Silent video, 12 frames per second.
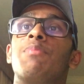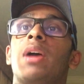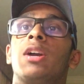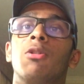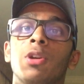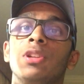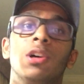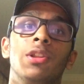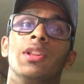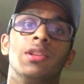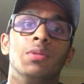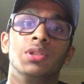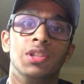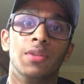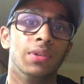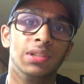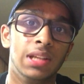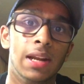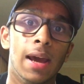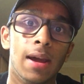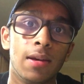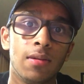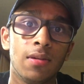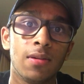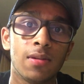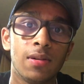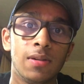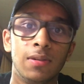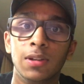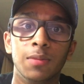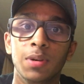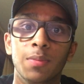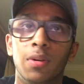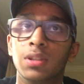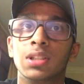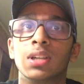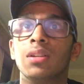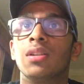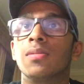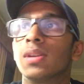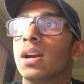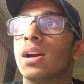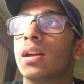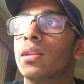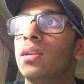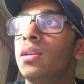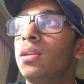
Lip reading: I could already tell that there was a difference today in the people. I was like, oh, God,